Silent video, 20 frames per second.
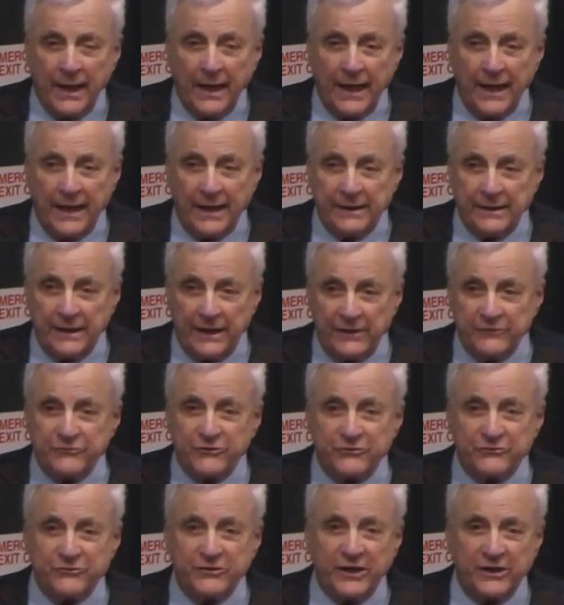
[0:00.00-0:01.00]
And as
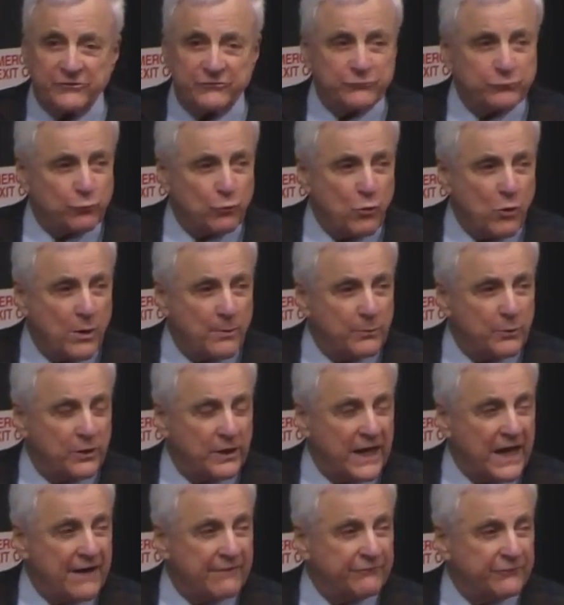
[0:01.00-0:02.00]
it gets warmer
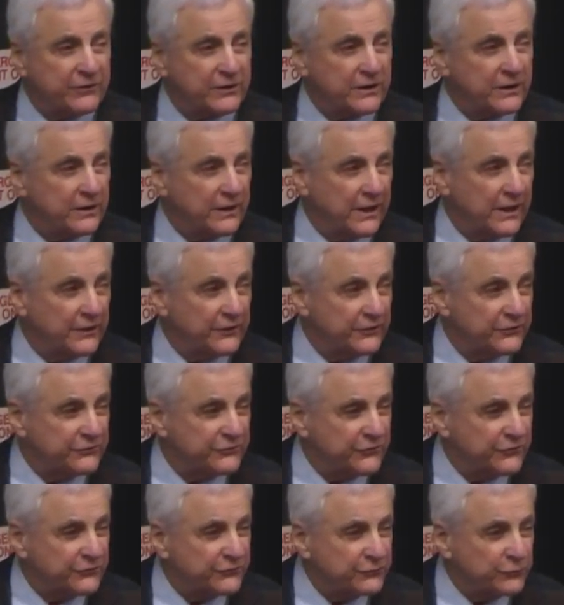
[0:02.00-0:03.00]
in Africa and as
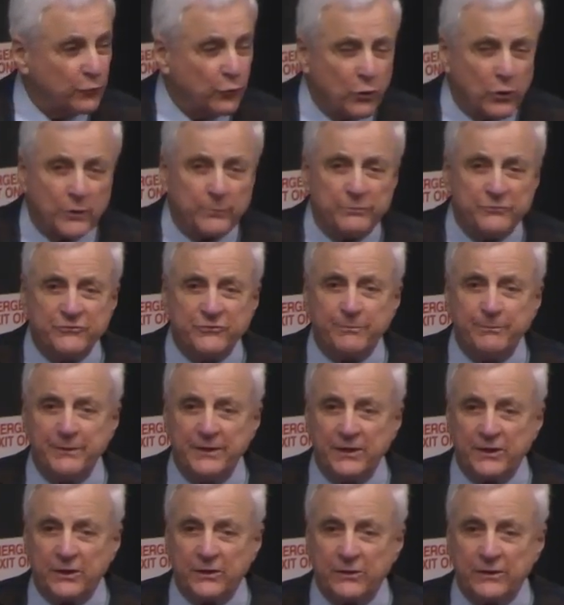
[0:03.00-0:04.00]
the storms
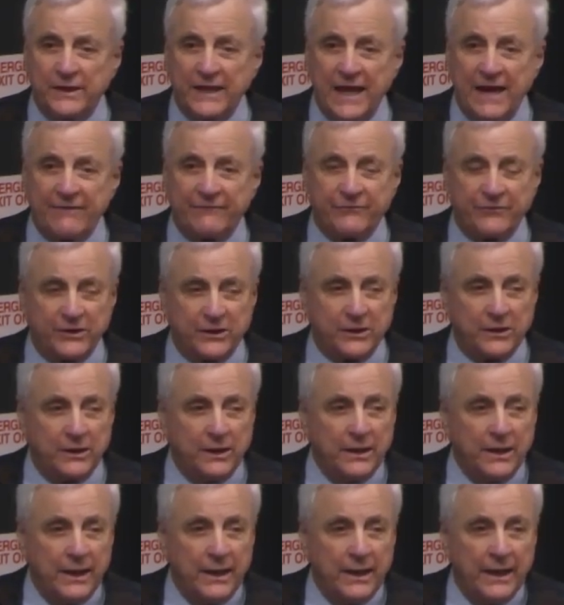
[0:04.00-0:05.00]
appear in Africa,
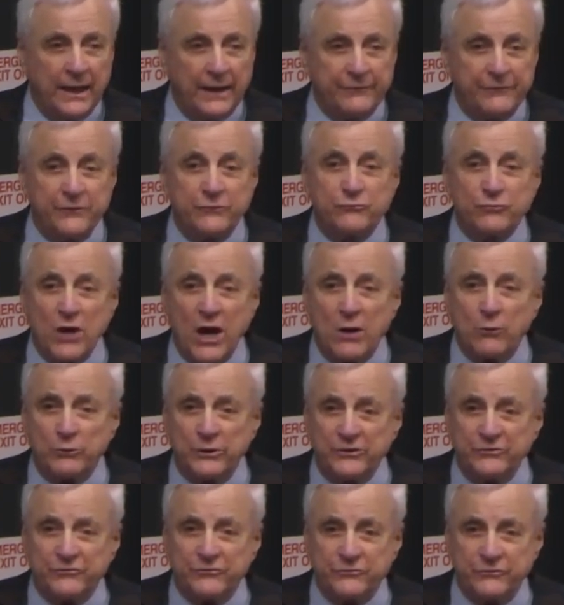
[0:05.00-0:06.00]
the drought
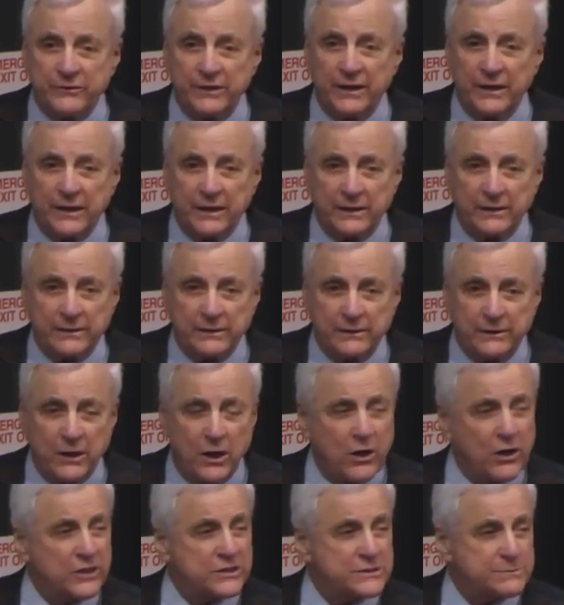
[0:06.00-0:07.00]
is uh,
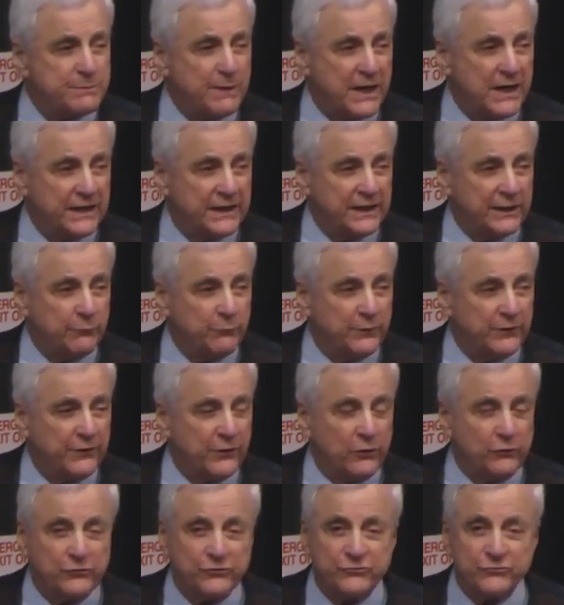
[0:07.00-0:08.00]
corresponding with
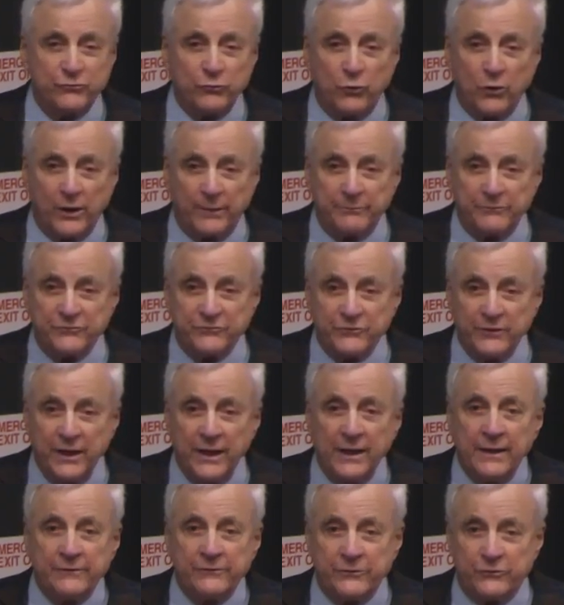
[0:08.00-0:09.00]
those storms.
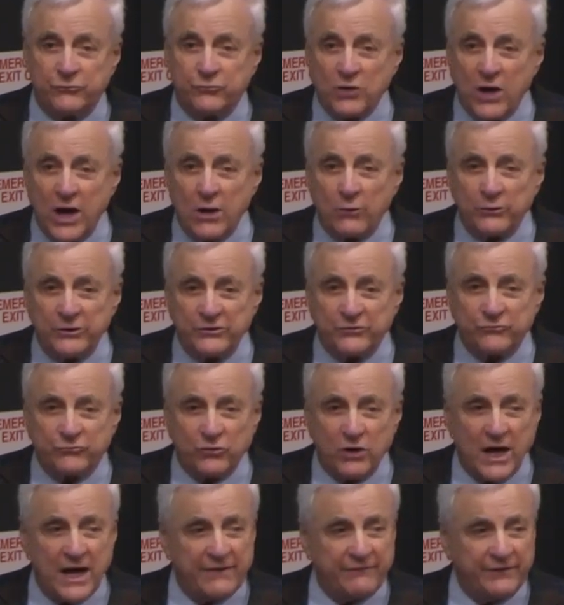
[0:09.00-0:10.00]
The drought is
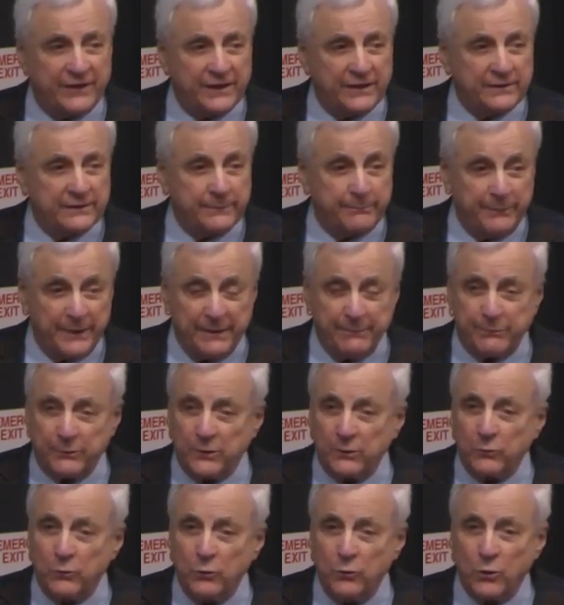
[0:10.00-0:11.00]
driving the
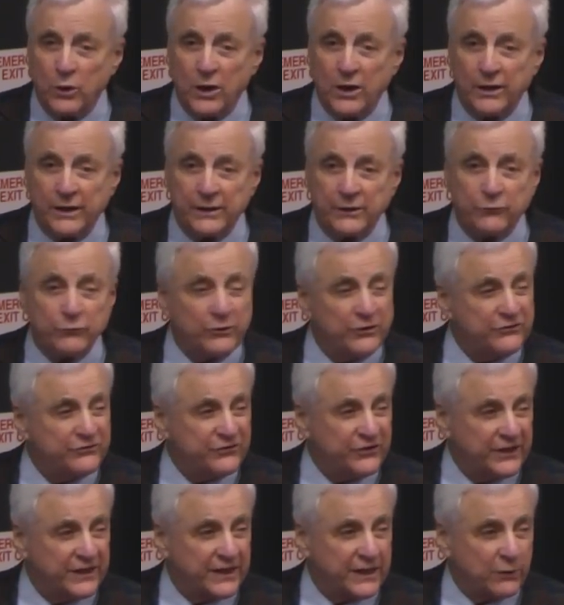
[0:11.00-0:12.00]
people who are
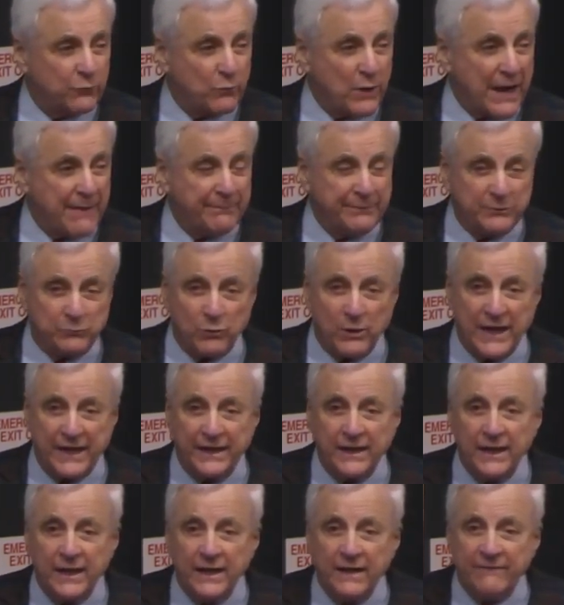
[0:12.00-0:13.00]
increasing at a rapid
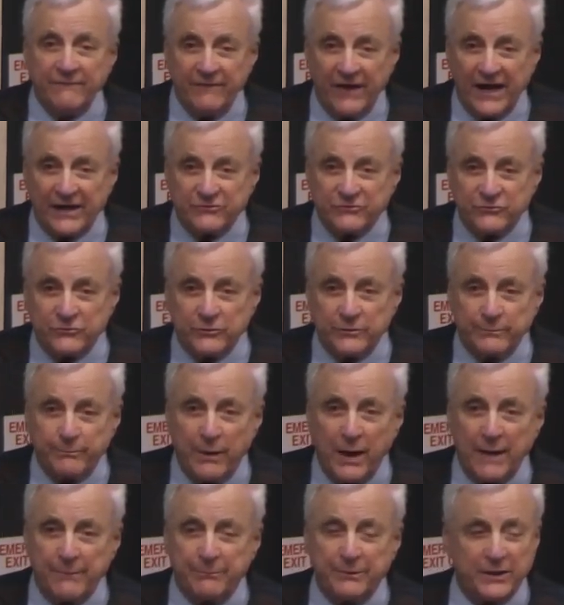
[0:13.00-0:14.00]
rate, faster as
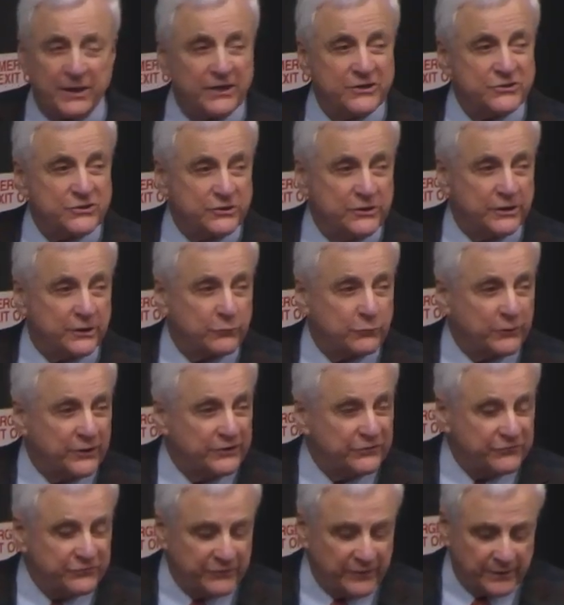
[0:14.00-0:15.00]
population
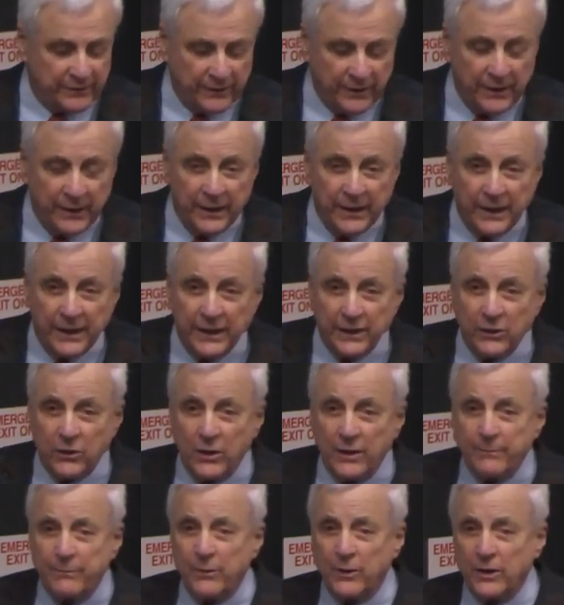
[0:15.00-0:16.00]
increased in, in
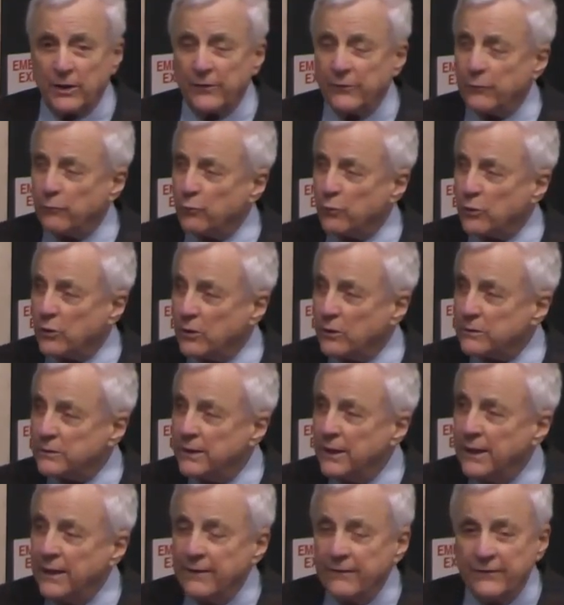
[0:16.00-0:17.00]
our part of the world.
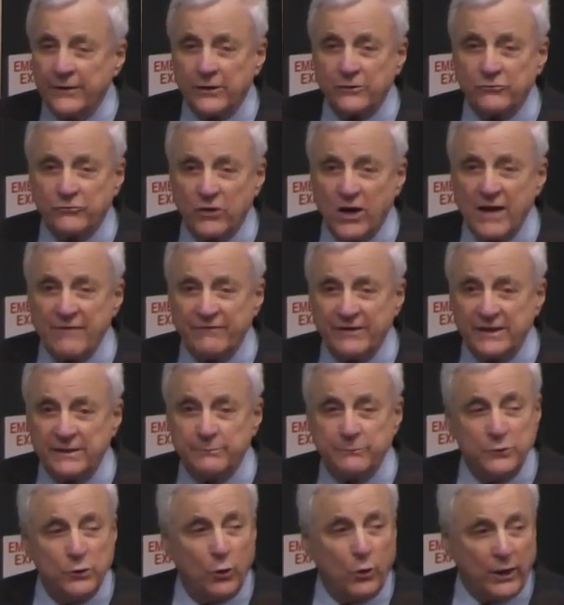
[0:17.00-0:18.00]
They're driving
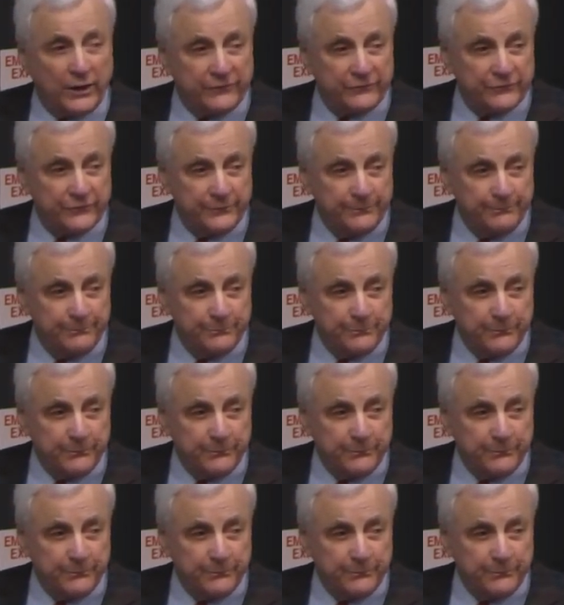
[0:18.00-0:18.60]
them north.